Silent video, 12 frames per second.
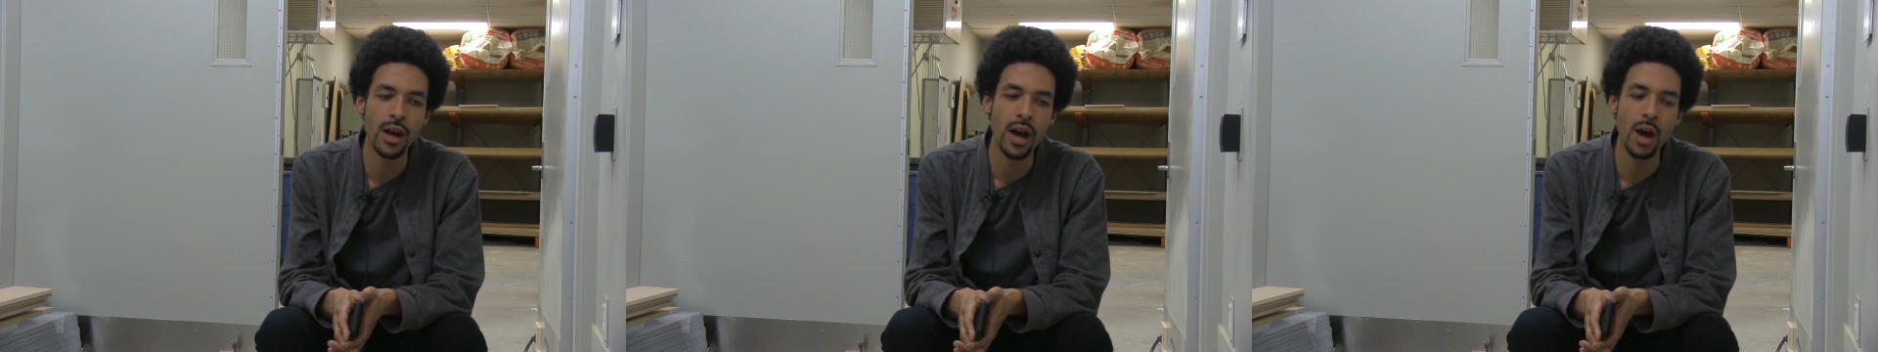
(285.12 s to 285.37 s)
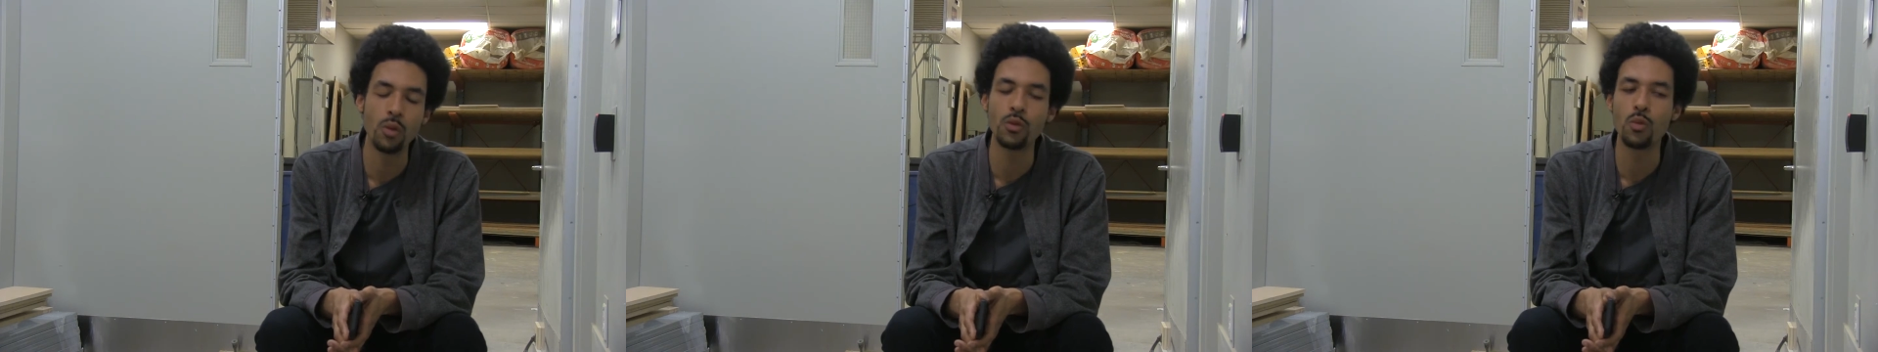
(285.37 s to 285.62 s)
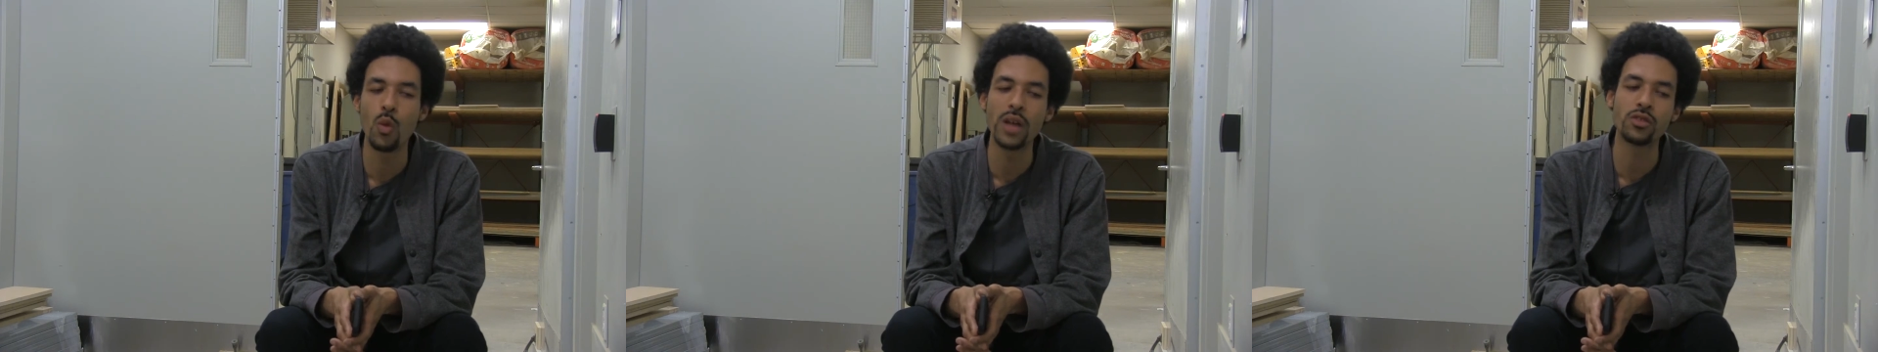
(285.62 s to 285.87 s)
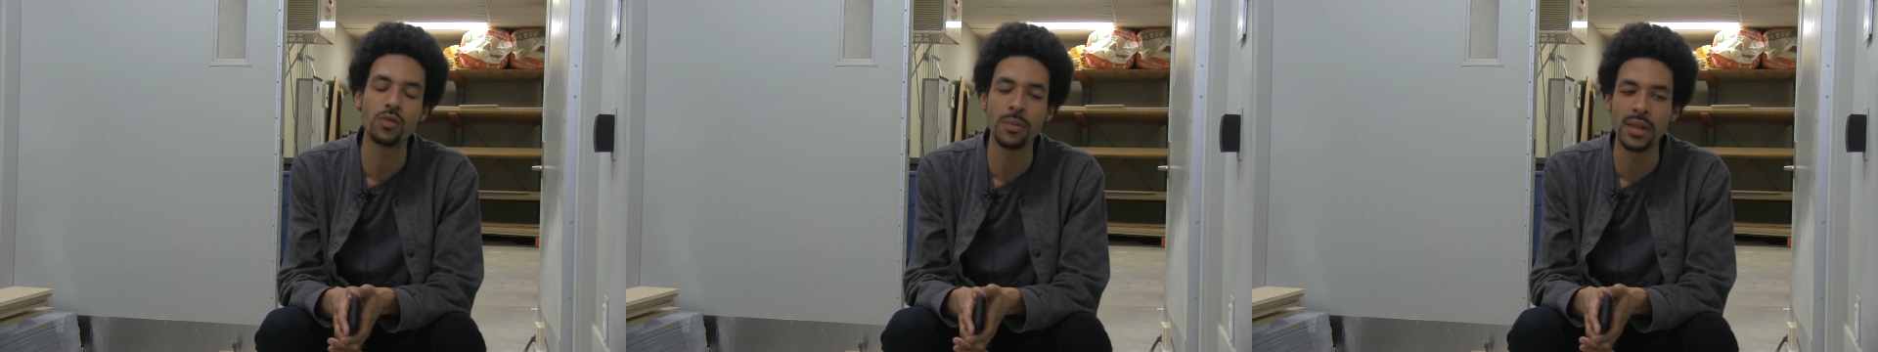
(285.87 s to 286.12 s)
out
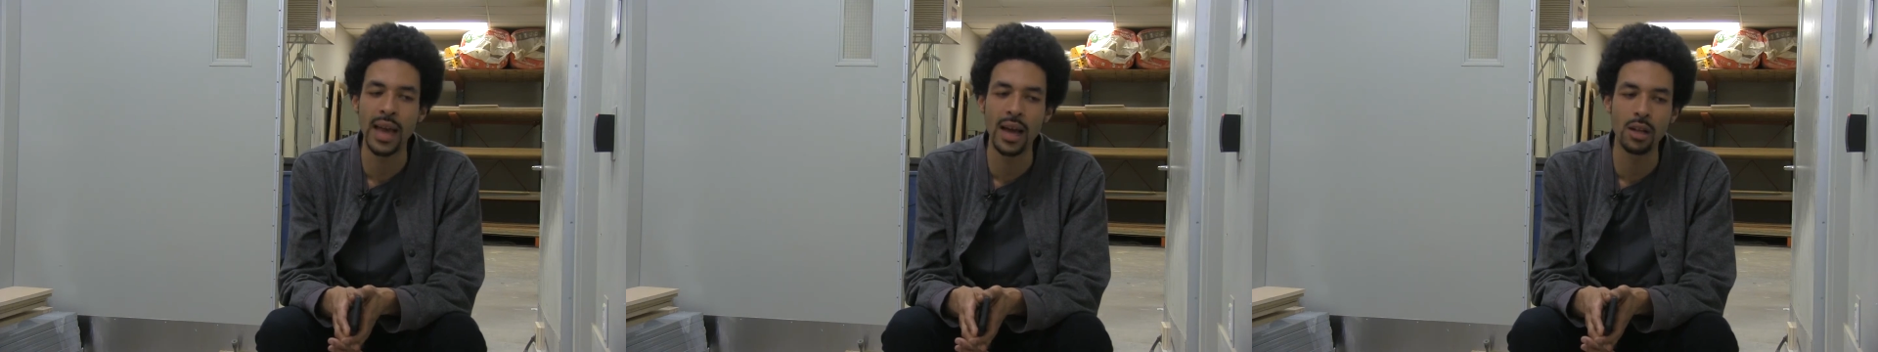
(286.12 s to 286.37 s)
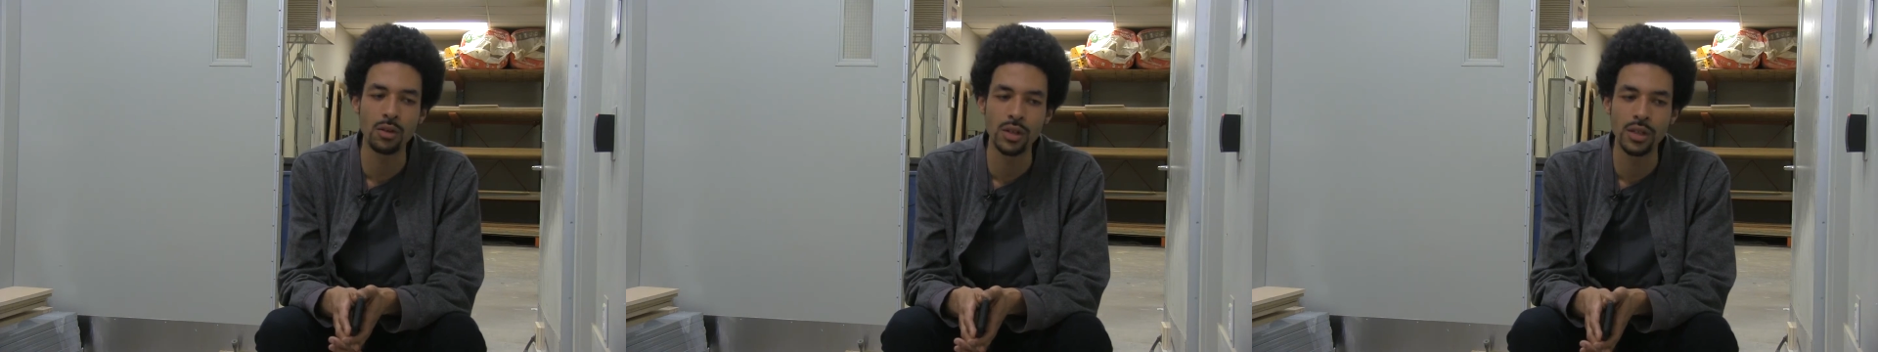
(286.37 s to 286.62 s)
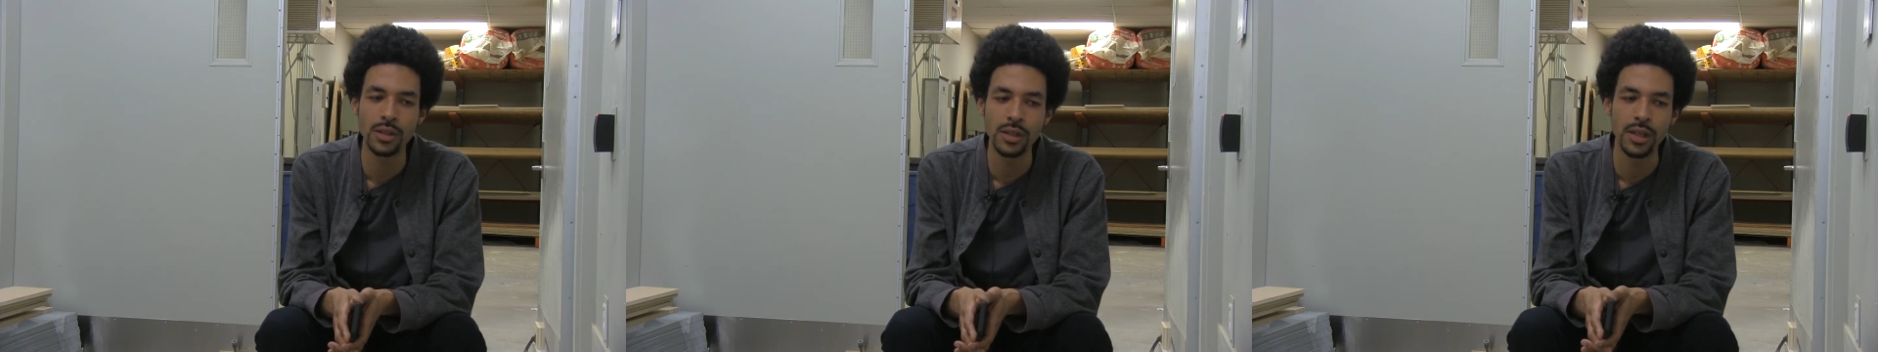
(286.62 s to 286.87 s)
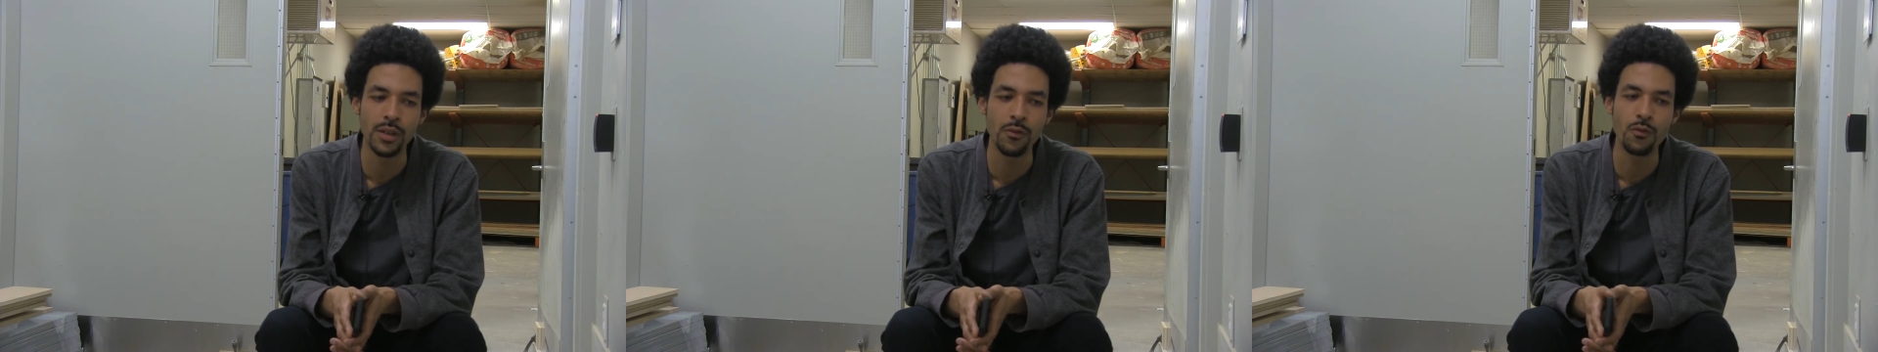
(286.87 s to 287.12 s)
west from the gallery
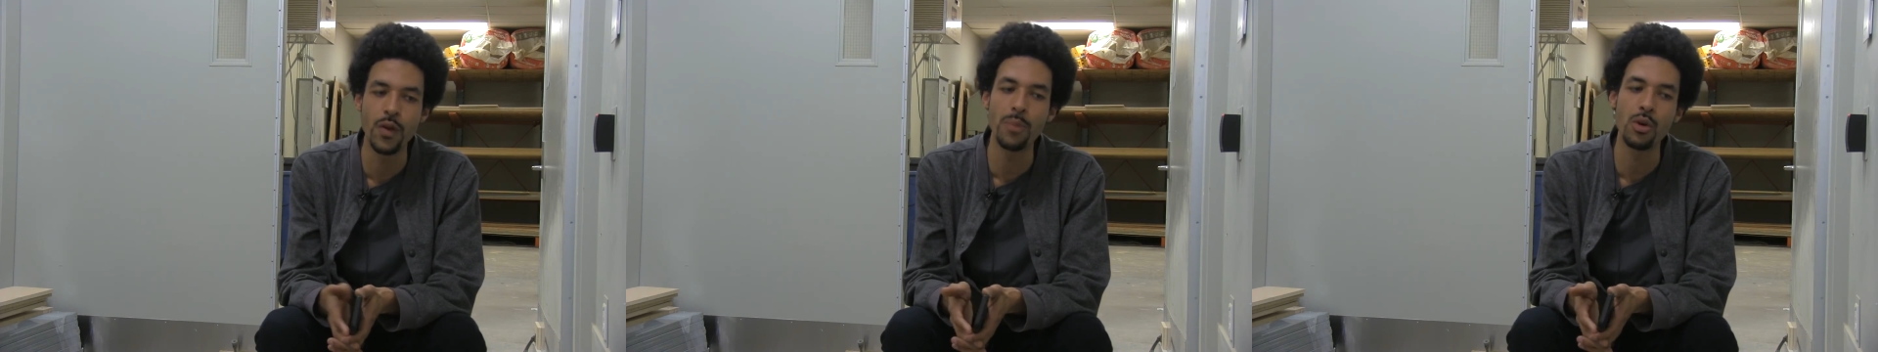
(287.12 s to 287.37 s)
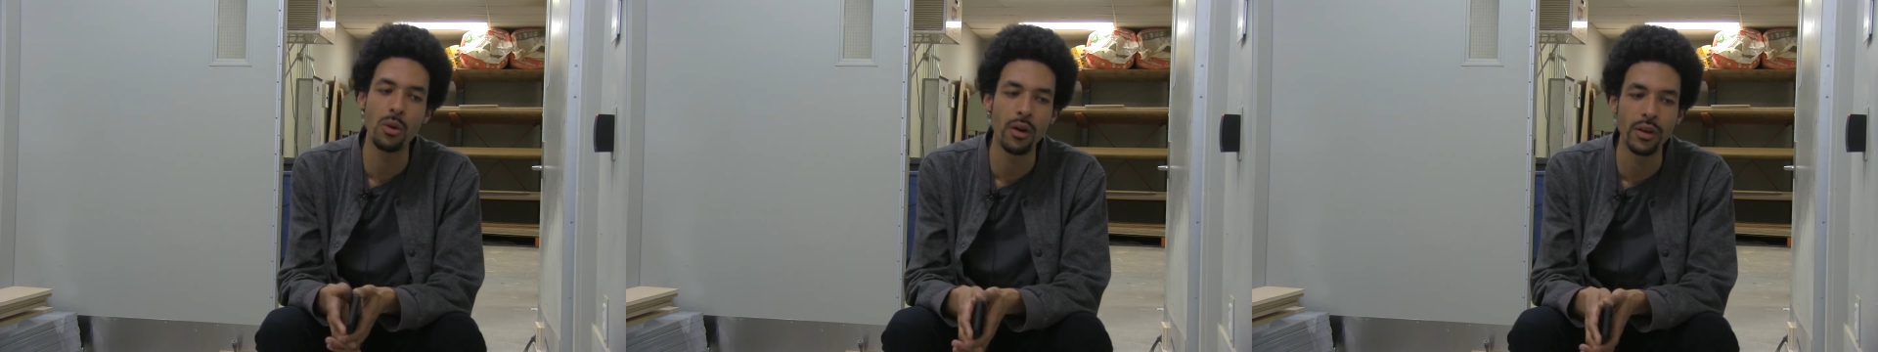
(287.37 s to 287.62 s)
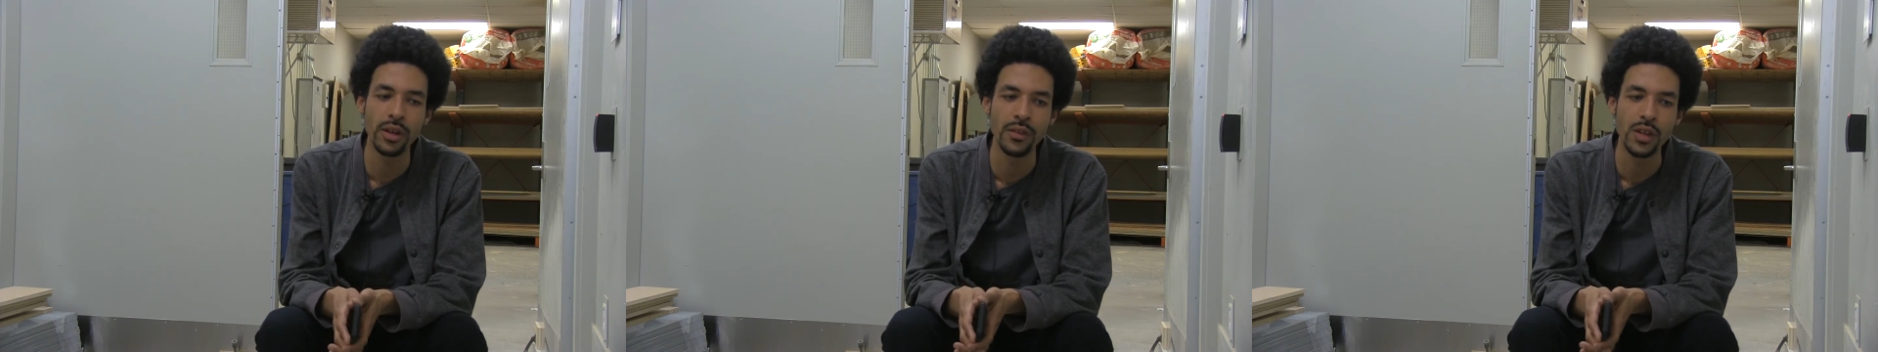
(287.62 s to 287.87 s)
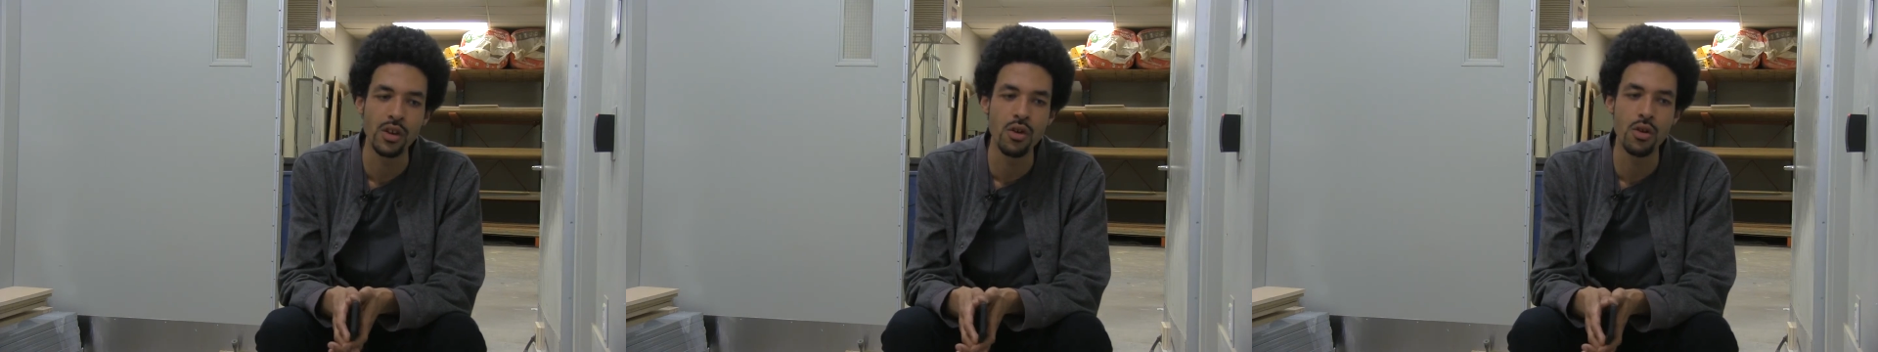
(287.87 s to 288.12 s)
in February
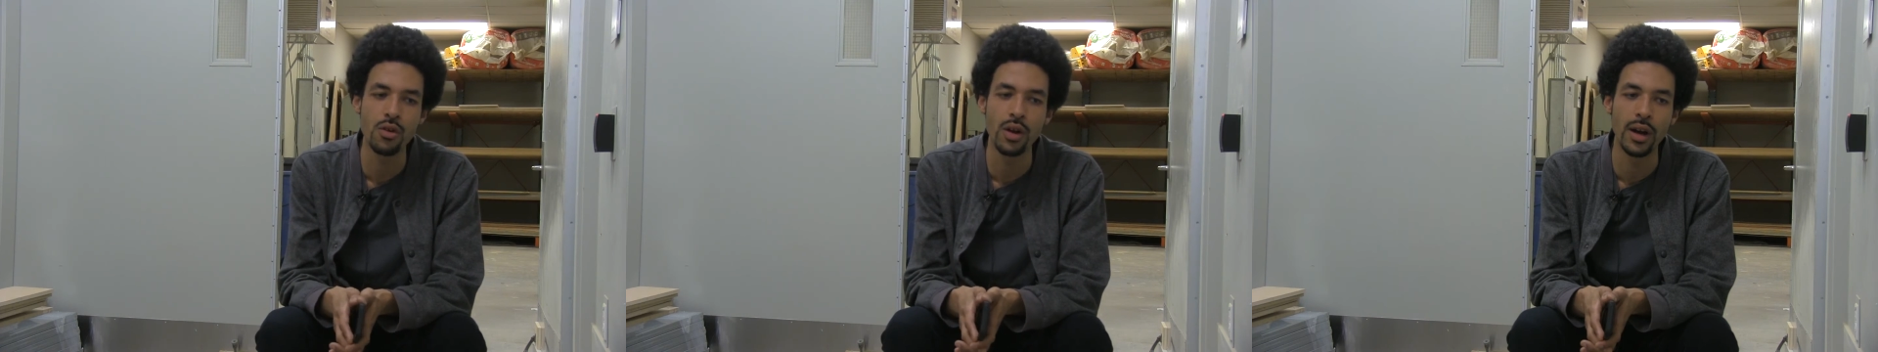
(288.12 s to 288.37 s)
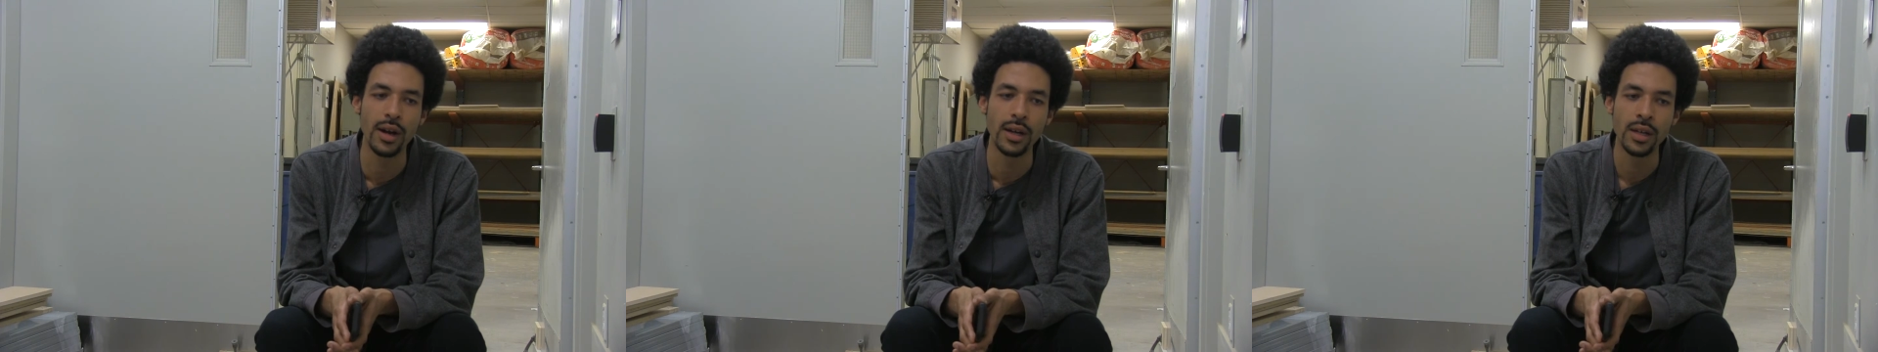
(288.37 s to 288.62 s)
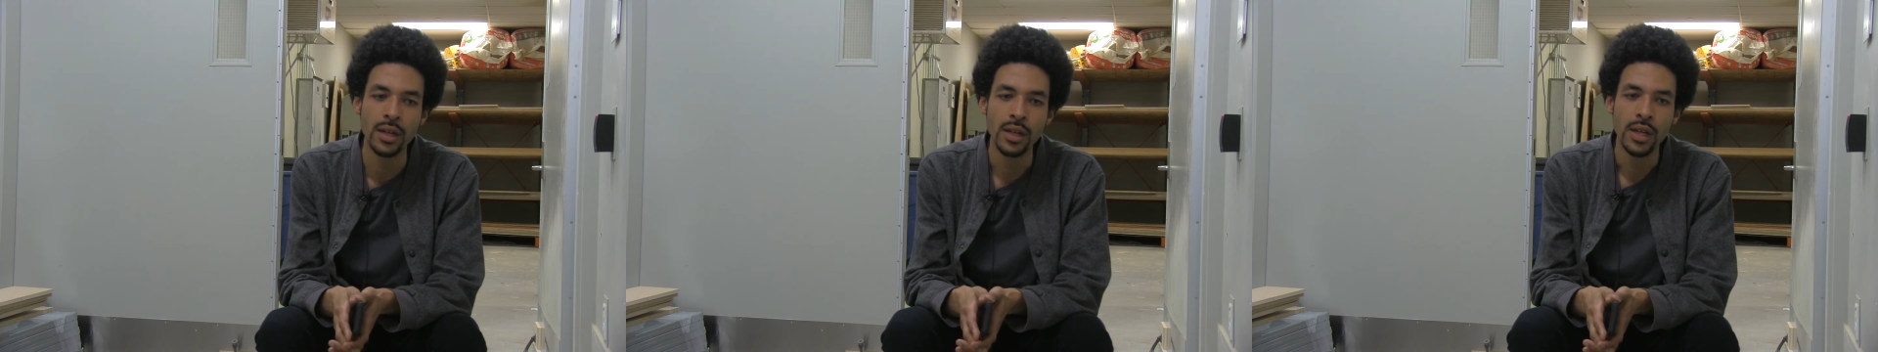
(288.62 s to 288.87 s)
in the year